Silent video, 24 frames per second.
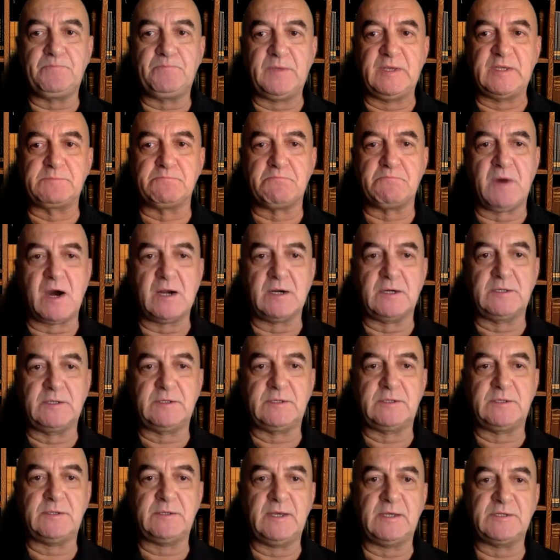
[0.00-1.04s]
is
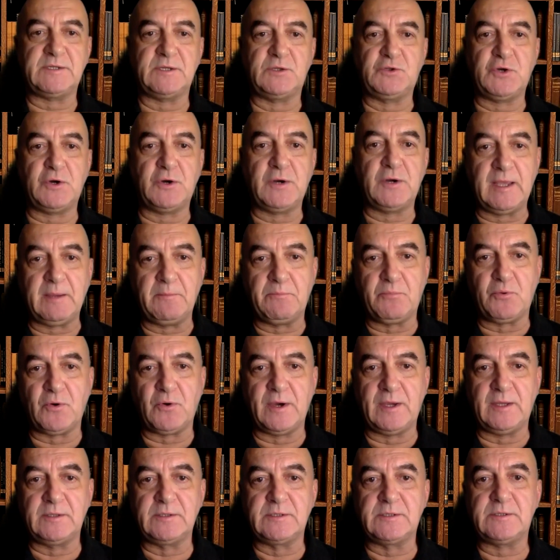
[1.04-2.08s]
marked as a turning
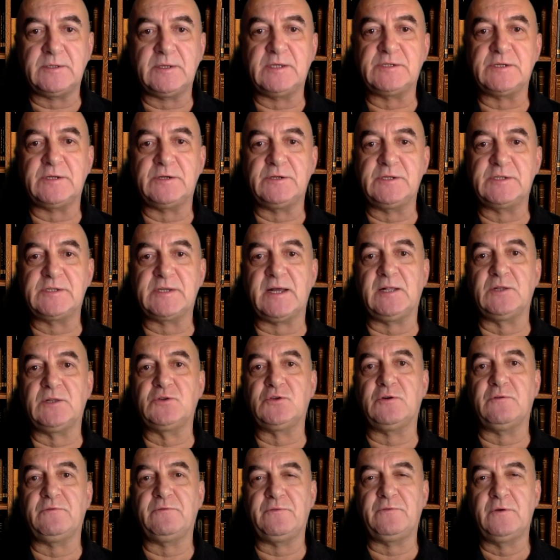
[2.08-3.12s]
point as a result
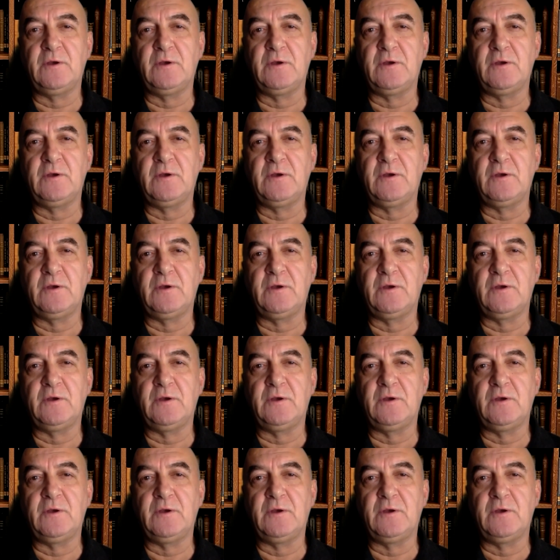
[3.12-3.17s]
of